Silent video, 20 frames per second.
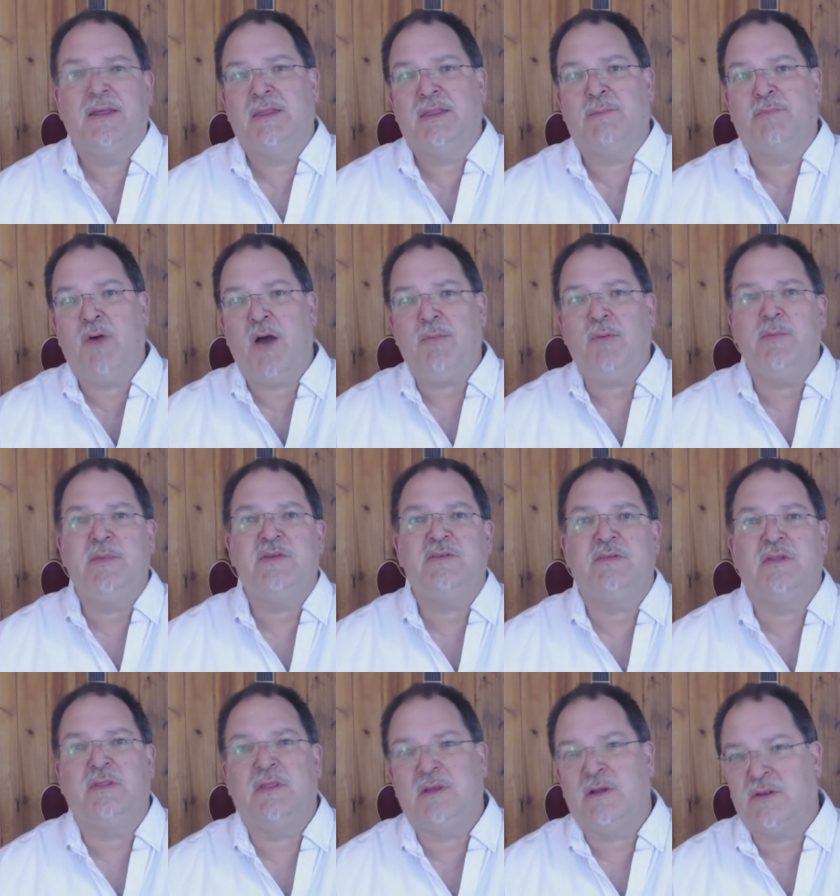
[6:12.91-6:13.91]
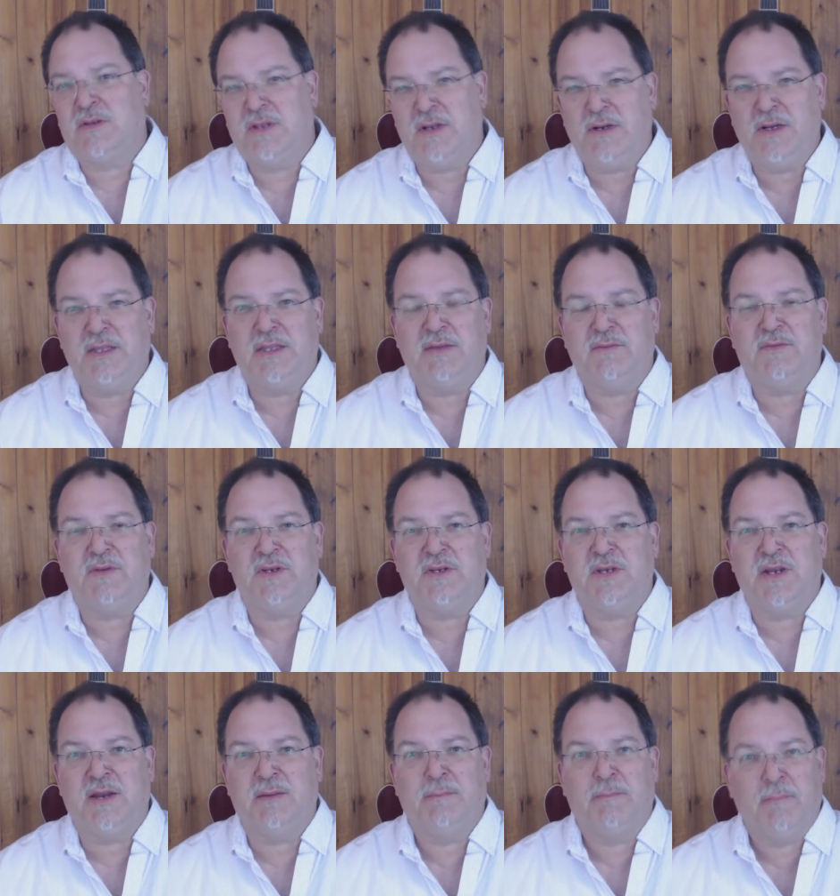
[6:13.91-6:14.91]
The problem is that the alternative to
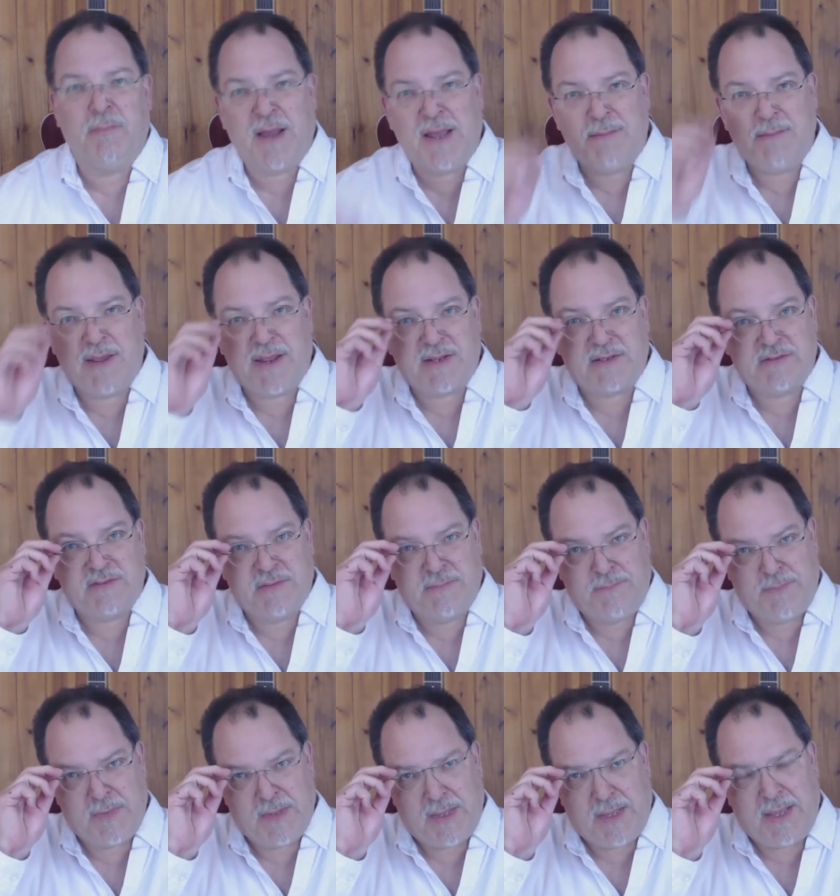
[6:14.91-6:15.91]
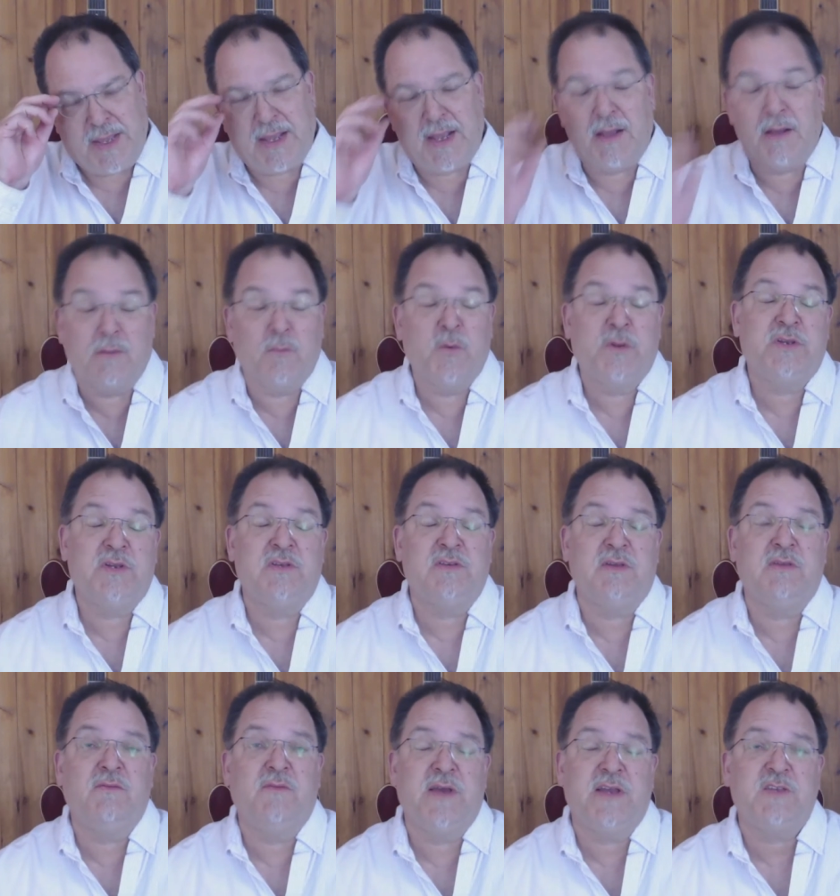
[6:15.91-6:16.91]
share buybacks, Uh, which is
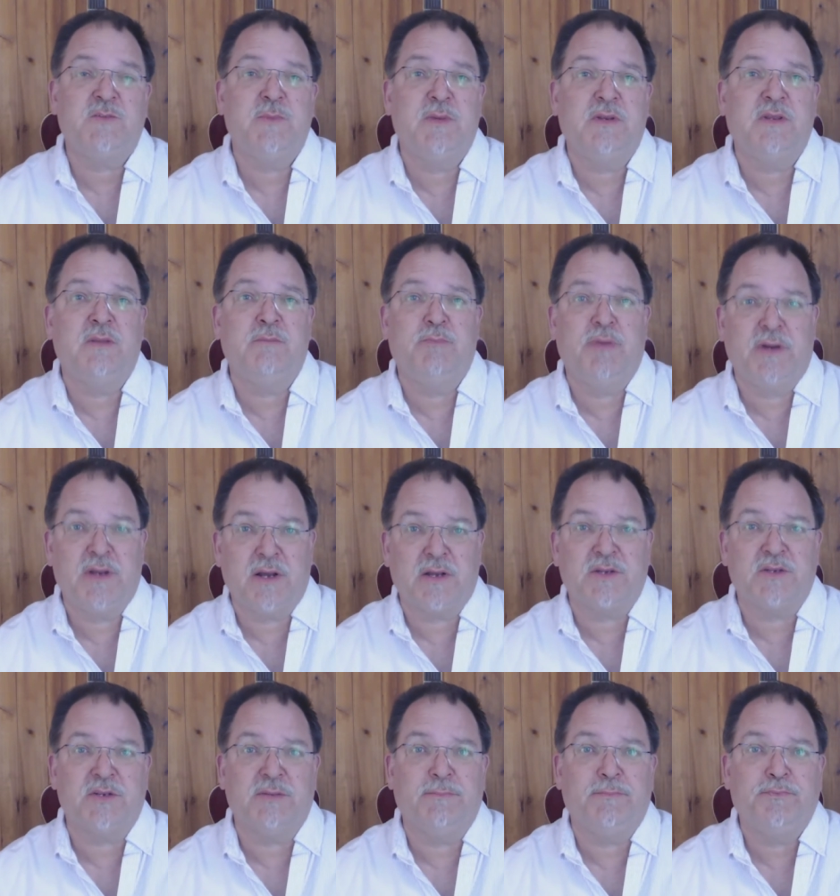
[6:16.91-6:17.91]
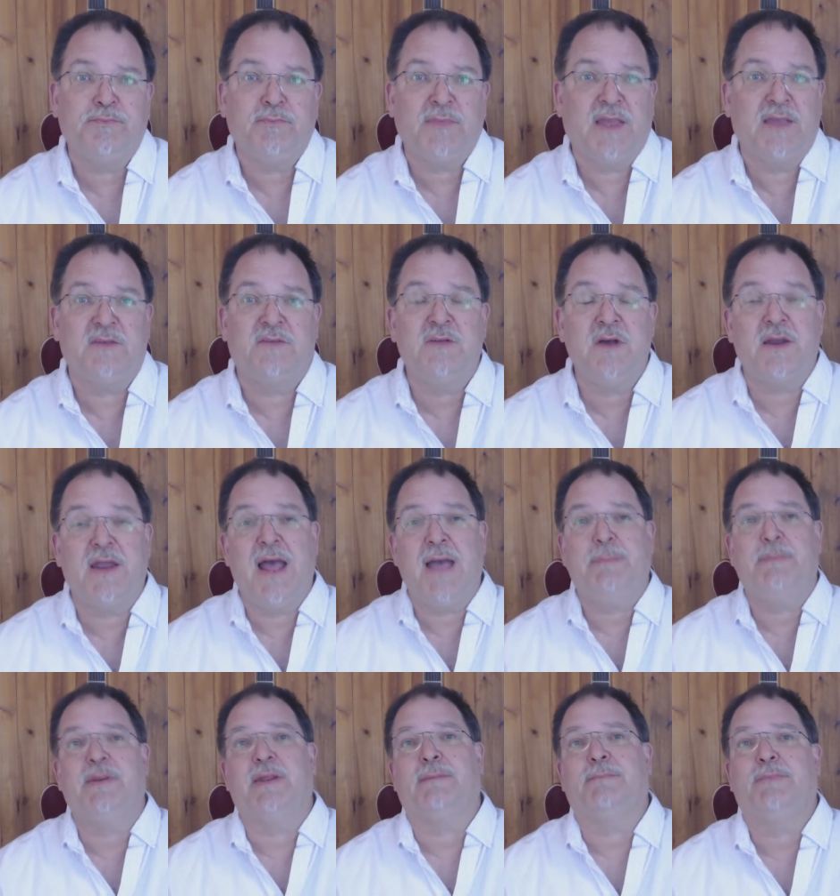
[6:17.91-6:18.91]
investment in production, is not
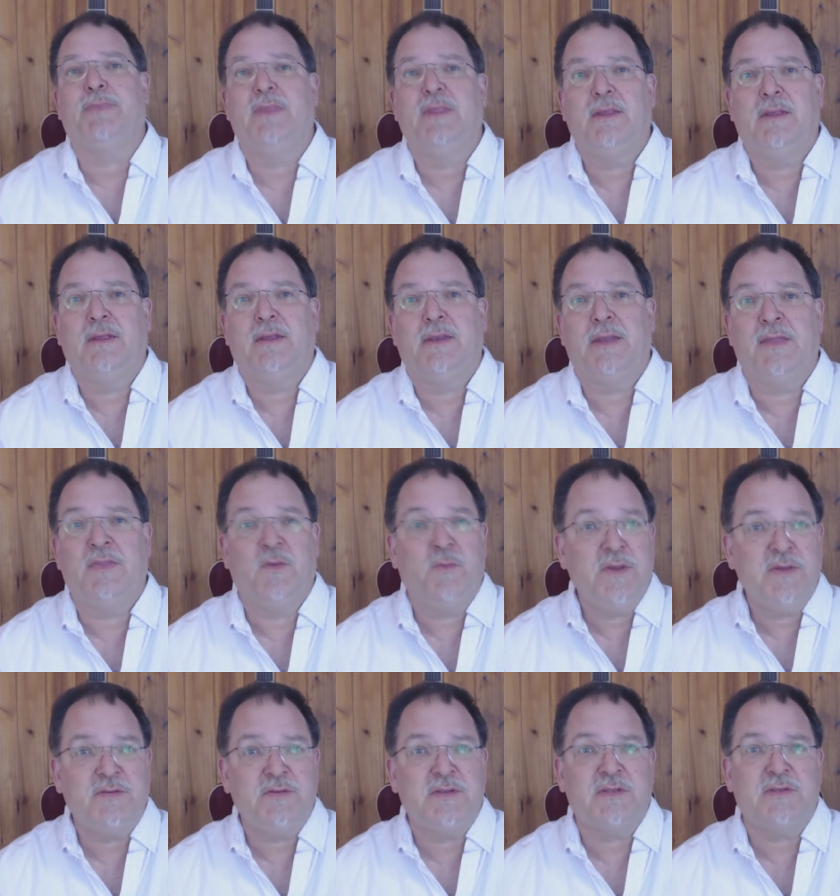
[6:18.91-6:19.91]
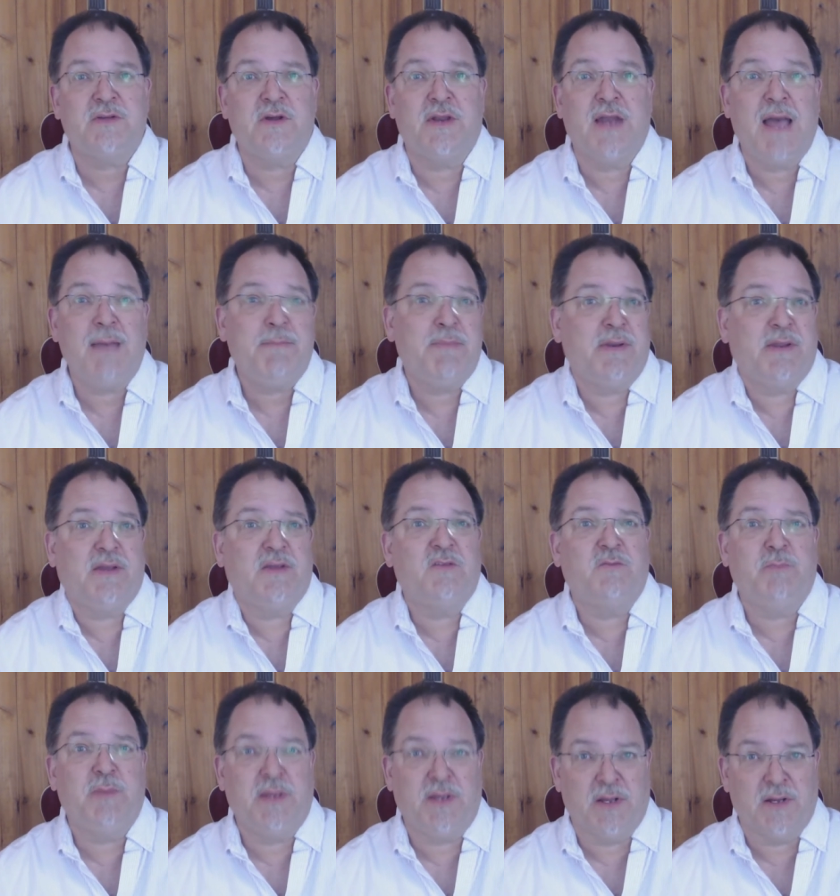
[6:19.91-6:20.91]
happening. And the reason it's not happening is
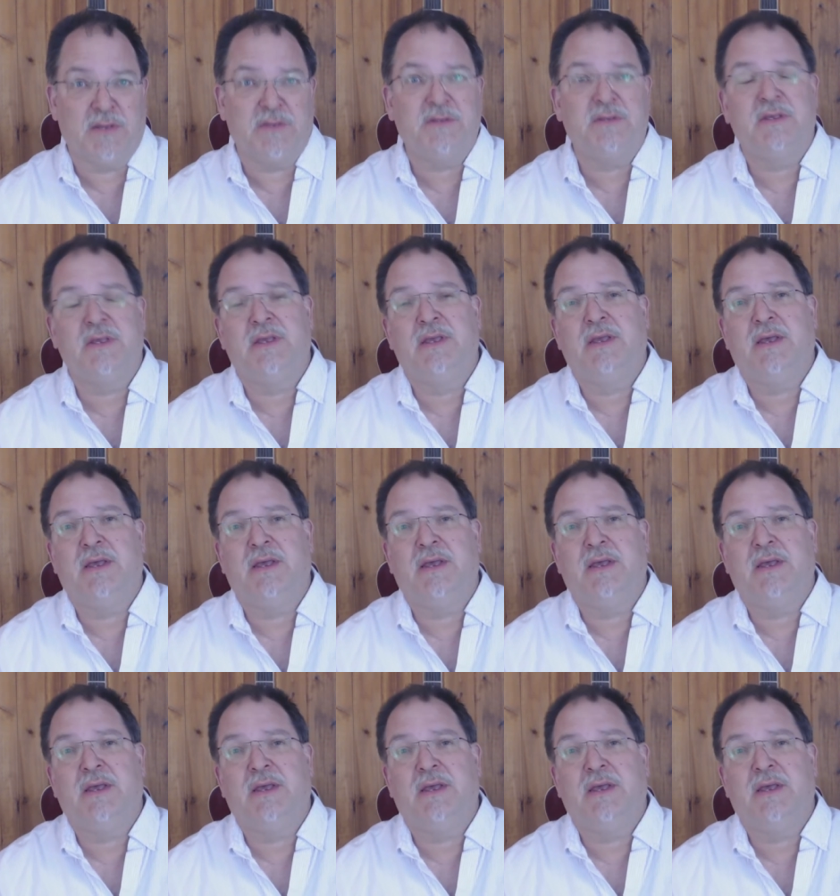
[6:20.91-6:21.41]
because